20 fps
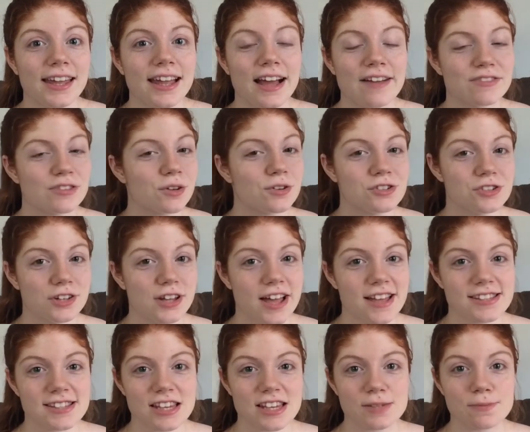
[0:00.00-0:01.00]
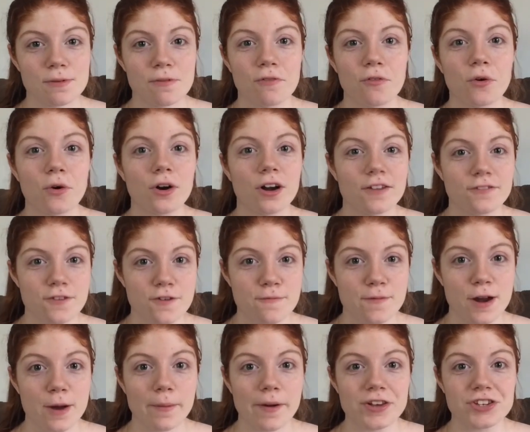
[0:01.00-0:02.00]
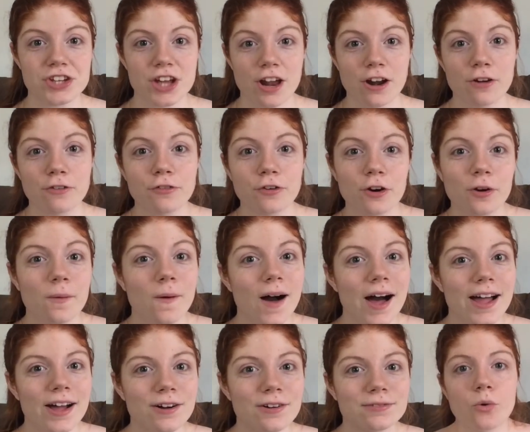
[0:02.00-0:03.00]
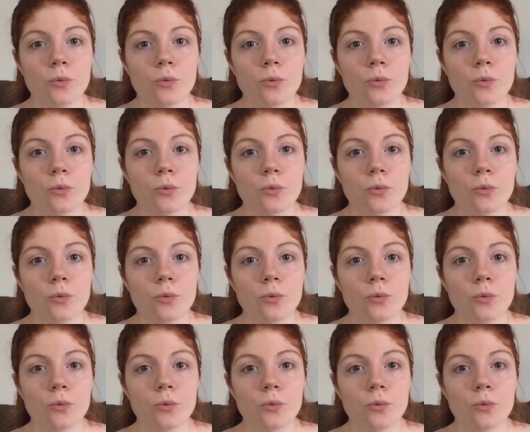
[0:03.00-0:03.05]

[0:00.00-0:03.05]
I've told you guys this before if you've been on my channel for a while.